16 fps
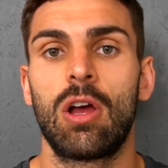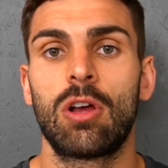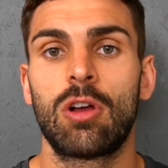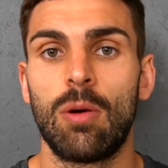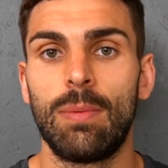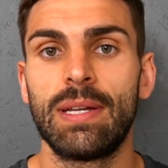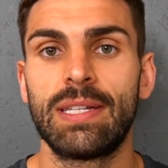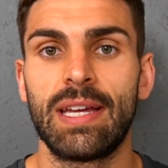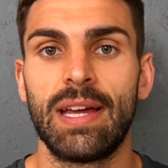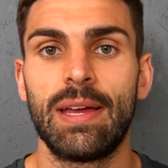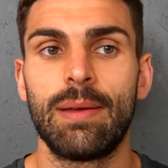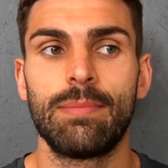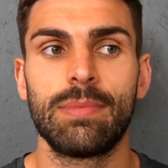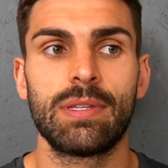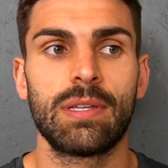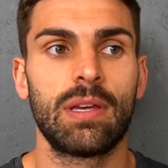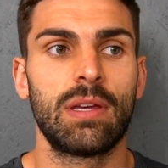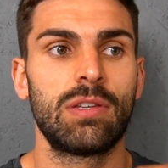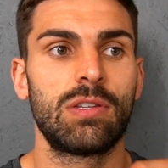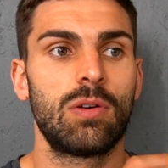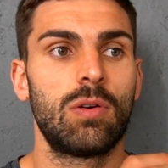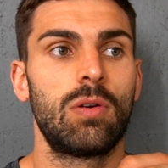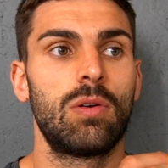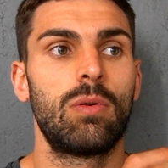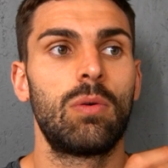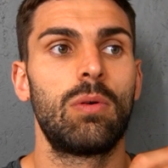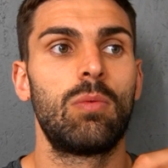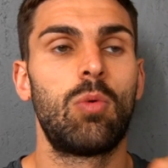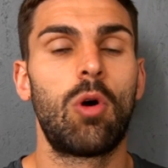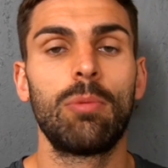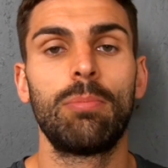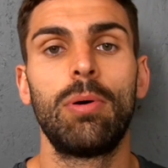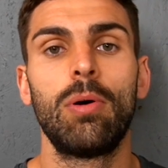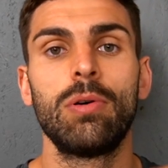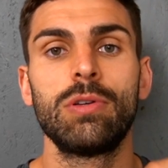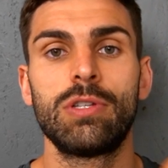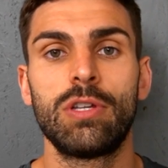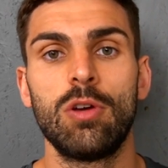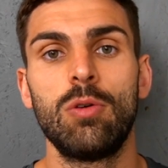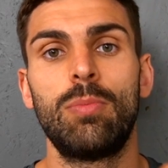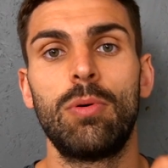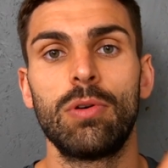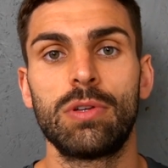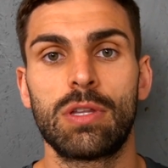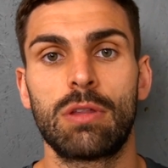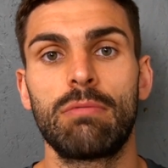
A couple of times, so one post, two posts,